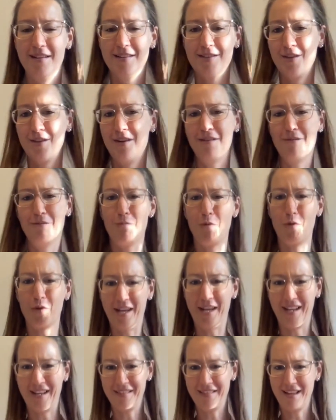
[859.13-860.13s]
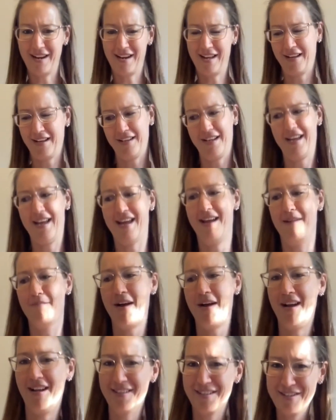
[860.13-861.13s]
it's not walking in there like, hey,
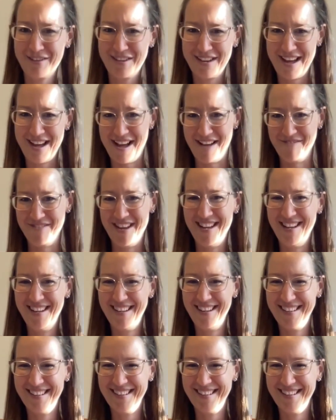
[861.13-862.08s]
I'm hard to come.